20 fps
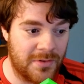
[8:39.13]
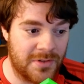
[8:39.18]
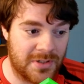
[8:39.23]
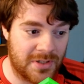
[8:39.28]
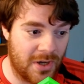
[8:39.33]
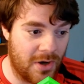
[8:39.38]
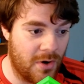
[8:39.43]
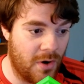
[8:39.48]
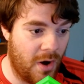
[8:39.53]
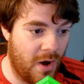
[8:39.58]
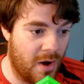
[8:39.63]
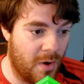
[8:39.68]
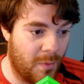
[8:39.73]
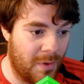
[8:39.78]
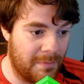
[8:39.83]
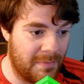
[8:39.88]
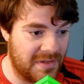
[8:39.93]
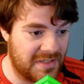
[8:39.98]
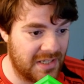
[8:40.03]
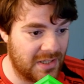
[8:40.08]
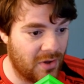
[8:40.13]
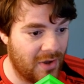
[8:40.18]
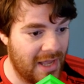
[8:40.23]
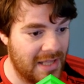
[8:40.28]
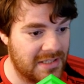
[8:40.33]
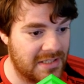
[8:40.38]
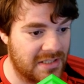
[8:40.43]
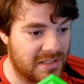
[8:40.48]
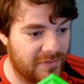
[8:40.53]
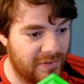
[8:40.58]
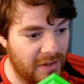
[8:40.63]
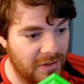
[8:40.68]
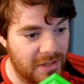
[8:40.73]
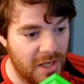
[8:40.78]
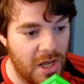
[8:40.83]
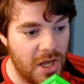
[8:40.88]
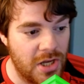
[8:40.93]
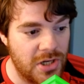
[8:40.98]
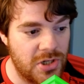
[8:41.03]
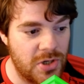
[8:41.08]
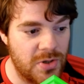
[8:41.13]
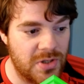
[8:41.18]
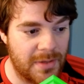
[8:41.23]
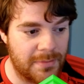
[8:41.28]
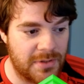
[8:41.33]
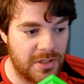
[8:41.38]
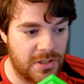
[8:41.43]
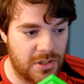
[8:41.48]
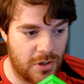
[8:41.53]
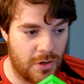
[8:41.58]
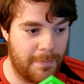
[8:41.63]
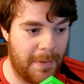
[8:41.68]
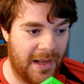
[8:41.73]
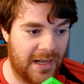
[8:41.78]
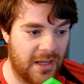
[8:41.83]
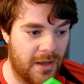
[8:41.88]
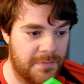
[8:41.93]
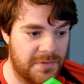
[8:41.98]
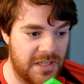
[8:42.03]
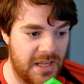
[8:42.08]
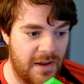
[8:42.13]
So when Mystic Knight enters the field, choose up to 2 backups.